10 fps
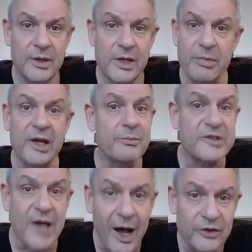He
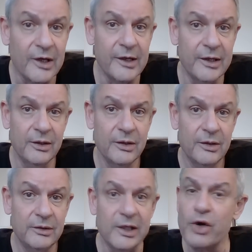becomes utterly
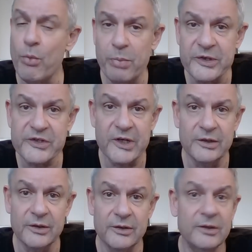
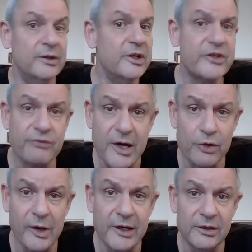decompensated,
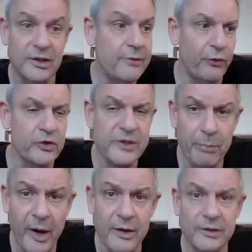dysregulated. He falls
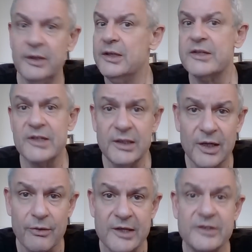apart, he
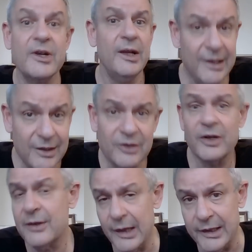disintegrates
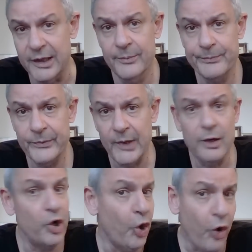internally,
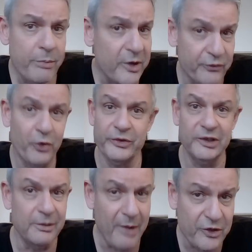long before the
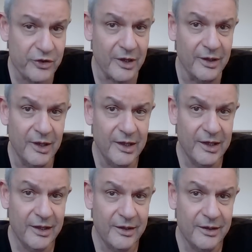dementia
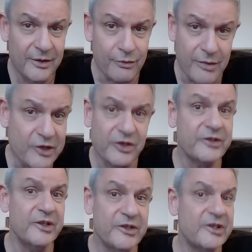
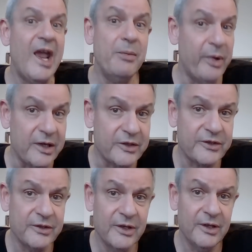reaches its
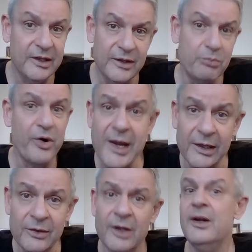apex in the
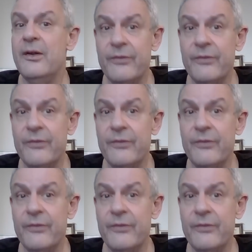brain.